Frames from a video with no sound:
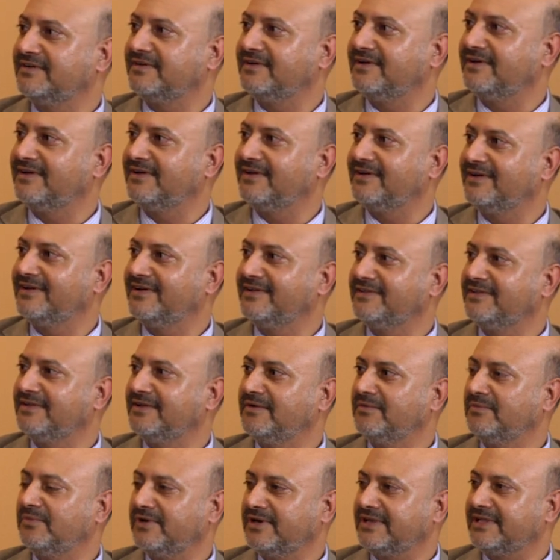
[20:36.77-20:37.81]
uh, you
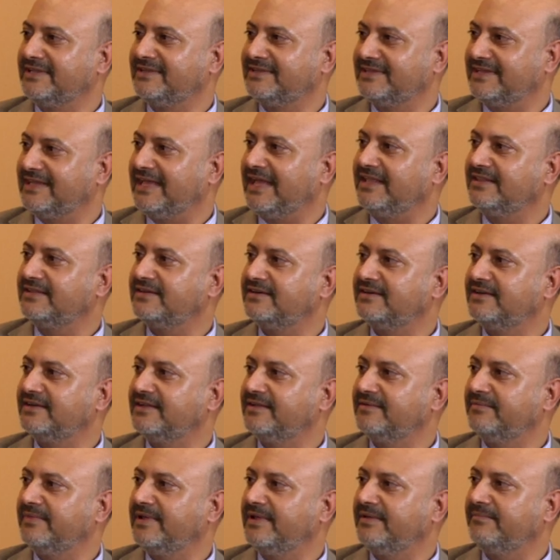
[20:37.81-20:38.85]
know, working together
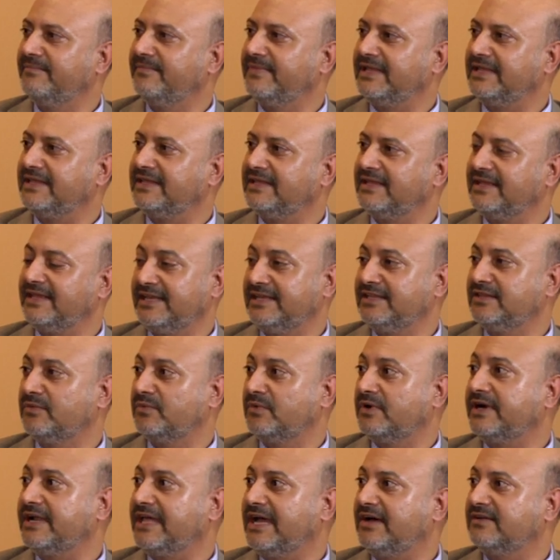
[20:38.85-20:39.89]
and, and, making, getting the
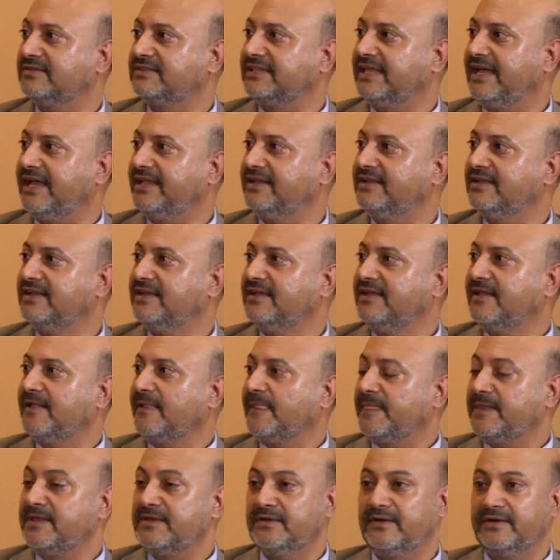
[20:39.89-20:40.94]
word out that
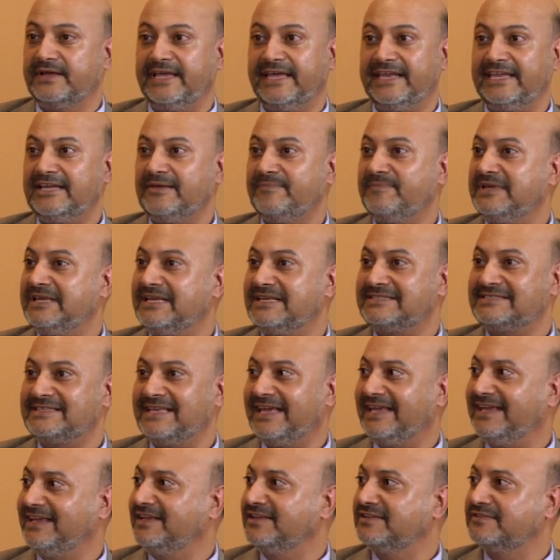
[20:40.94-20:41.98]
you know, getting a
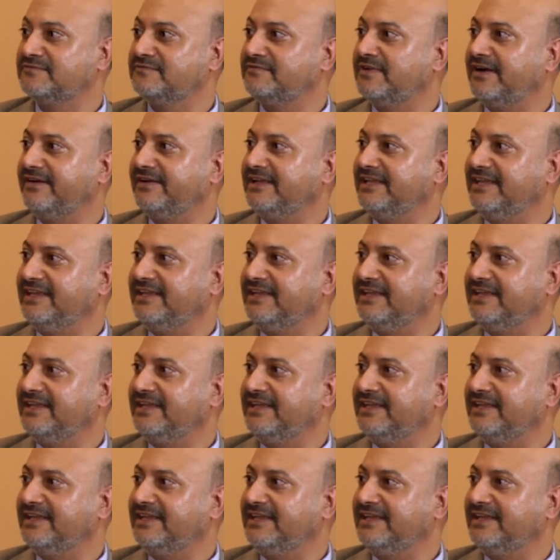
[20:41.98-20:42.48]
PSA is very